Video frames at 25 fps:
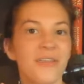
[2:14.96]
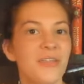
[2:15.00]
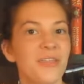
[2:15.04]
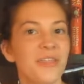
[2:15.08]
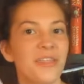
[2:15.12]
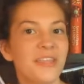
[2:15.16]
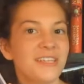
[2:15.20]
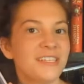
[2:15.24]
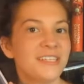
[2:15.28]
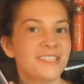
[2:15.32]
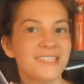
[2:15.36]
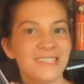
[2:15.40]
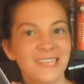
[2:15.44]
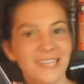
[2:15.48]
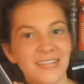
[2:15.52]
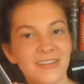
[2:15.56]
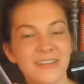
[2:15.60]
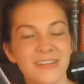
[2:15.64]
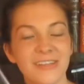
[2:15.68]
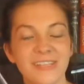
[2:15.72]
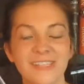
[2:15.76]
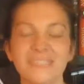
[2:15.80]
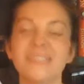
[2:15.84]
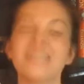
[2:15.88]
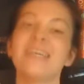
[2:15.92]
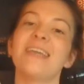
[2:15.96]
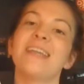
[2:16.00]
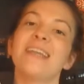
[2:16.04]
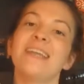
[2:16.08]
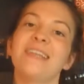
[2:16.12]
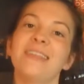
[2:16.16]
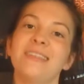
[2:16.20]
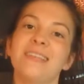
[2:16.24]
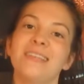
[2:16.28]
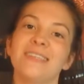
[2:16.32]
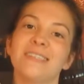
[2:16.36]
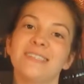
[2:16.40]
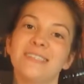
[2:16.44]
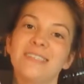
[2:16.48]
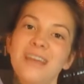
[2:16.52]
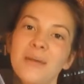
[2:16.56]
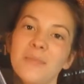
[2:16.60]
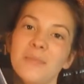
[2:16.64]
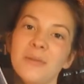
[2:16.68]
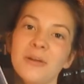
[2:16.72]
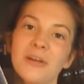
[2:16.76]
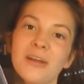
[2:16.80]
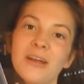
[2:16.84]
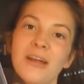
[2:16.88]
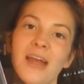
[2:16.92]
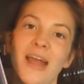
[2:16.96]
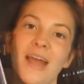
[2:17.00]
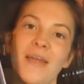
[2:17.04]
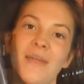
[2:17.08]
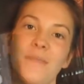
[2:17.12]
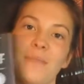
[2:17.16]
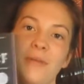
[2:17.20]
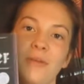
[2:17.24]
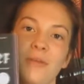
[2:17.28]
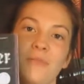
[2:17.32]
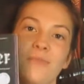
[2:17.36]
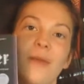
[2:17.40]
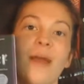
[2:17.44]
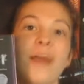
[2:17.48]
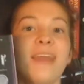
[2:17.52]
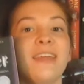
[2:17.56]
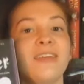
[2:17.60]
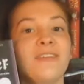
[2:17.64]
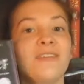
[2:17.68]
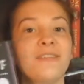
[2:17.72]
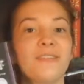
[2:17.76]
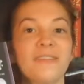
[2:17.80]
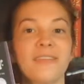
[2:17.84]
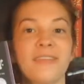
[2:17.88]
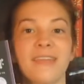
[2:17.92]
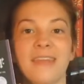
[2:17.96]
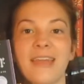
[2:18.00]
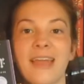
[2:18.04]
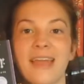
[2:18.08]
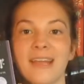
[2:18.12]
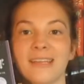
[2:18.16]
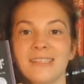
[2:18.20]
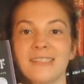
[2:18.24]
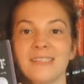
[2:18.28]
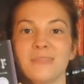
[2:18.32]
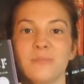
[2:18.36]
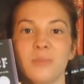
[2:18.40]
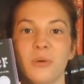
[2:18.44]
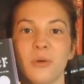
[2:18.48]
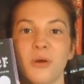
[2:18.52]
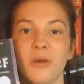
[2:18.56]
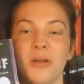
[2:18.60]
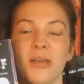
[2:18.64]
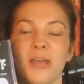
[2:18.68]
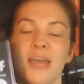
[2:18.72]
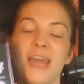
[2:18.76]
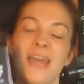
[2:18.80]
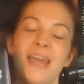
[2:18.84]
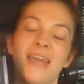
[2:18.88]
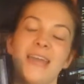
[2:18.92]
this series than in the summer and be ready for the next book.